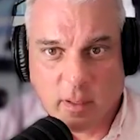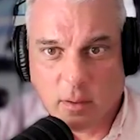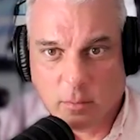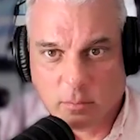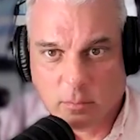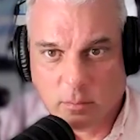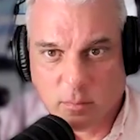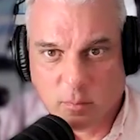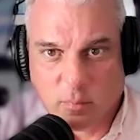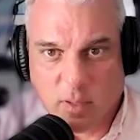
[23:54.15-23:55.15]
but they don't
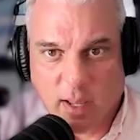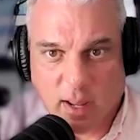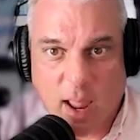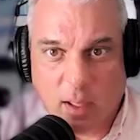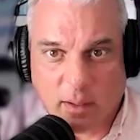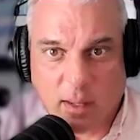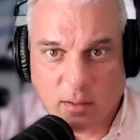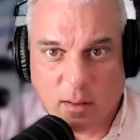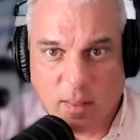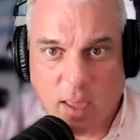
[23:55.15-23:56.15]

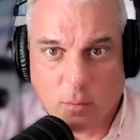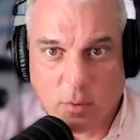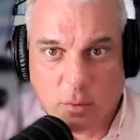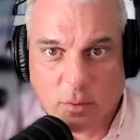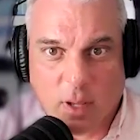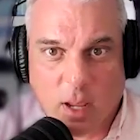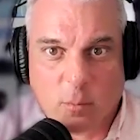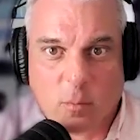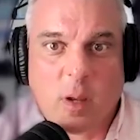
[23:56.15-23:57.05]
allocate to that at renewal time.